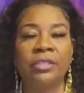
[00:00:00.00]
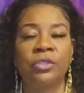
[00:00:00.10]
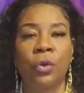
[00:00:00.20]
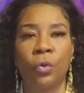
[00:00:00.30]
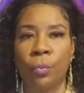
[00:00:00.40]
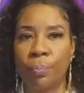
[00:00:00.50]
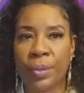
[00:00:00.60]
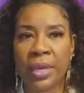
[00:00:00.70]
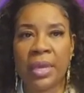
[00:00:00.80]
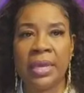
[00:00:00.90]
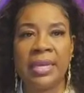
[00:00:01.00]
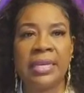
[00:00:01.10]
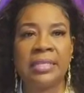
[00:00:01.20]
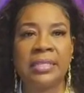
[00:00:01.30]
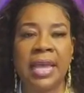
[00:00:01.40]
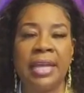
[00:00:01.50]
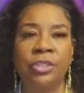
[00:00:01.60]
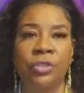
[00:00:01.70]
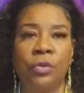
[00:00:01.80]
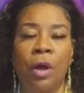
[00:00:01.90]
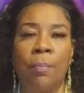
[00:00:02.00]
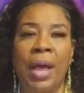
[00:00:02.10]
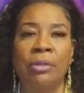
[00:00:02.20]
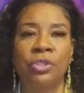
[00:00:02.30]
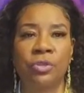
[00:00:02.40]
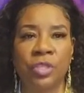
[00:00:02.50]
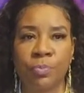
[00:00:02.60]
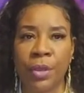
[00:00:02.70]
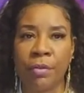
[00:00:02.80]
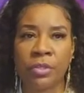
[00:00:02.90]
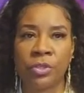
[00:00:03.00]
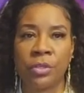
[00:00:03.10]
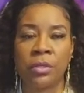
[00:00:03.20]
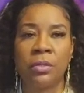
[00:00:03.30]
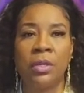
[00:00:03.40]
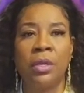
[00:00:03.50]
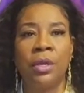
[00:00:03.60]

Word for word: So be intentional about your spiritual,